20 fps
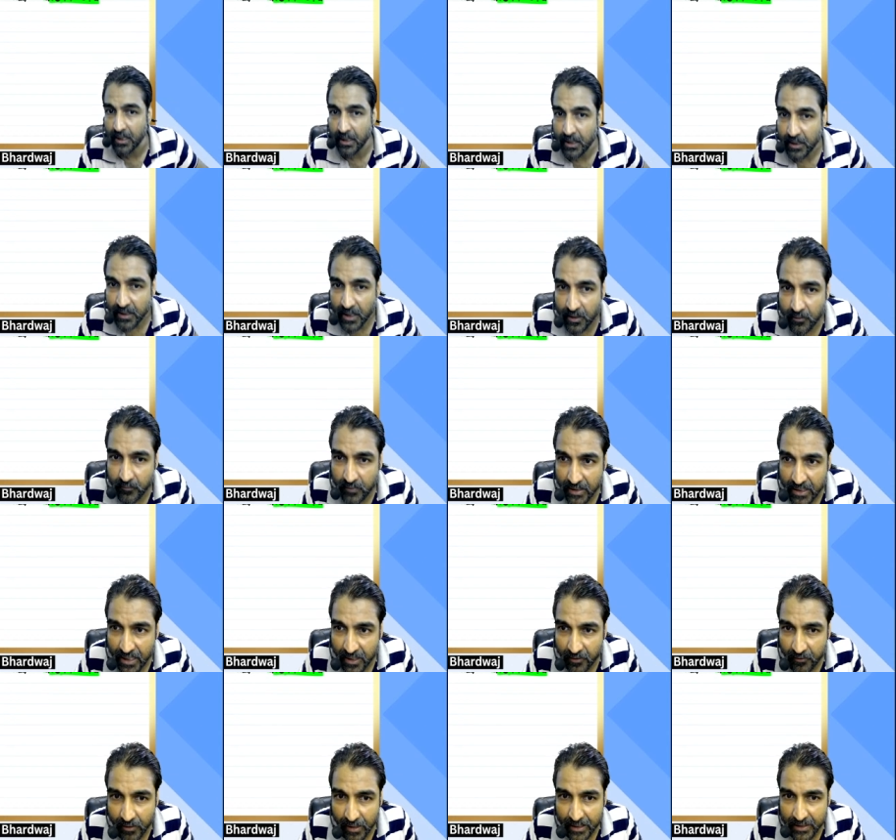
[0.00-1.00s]
Then we can
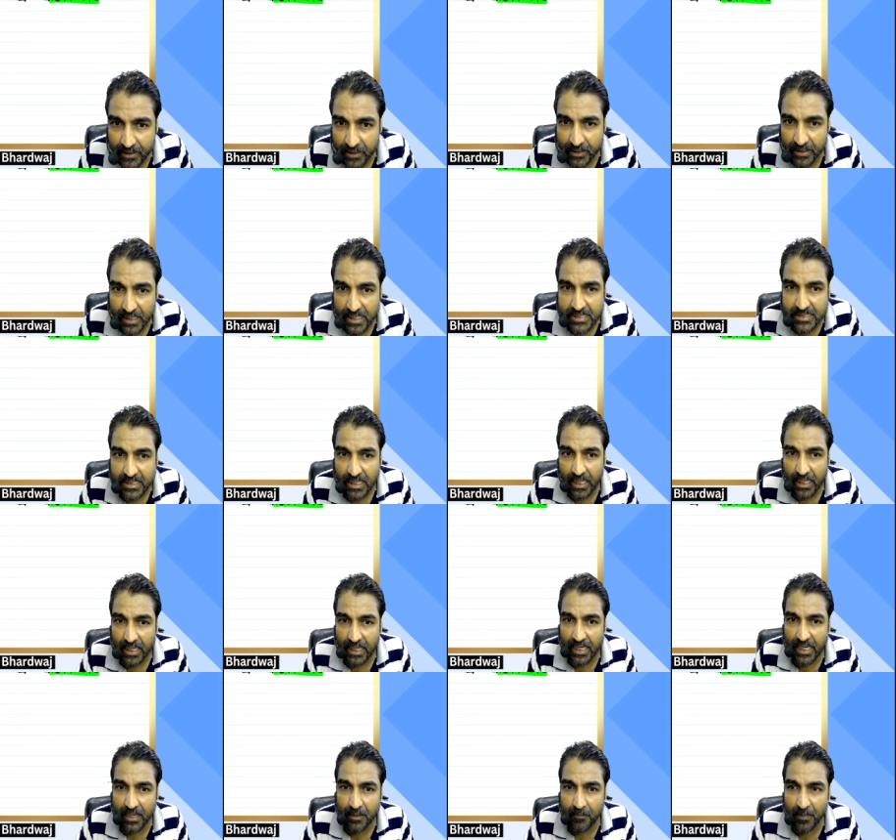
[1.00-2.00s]
write it as
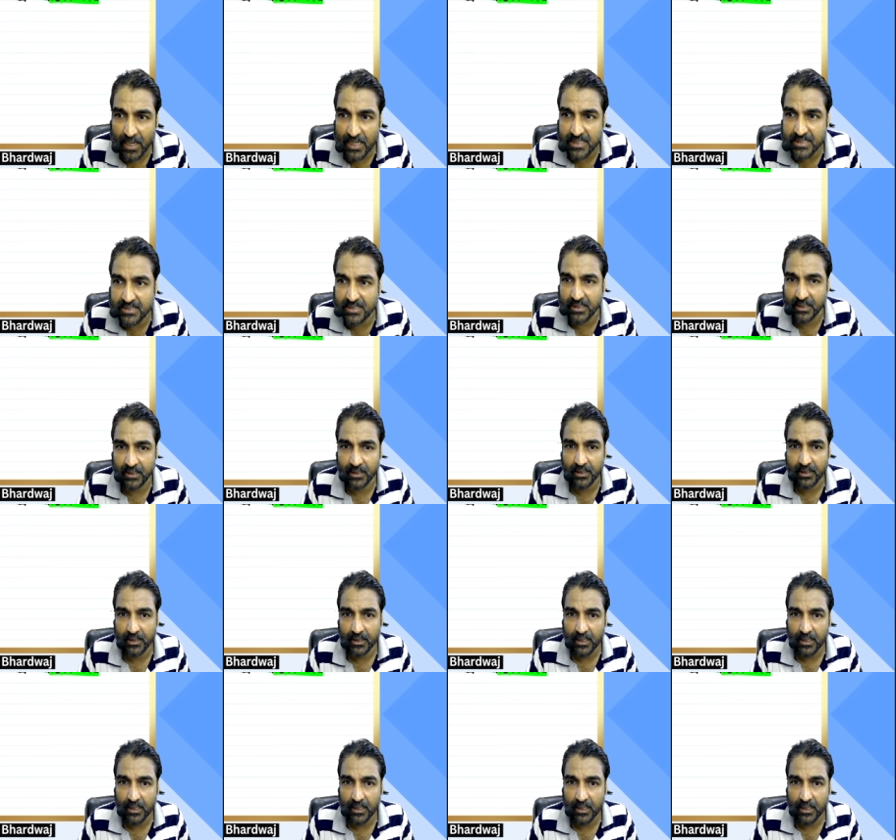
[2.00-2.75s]
A by C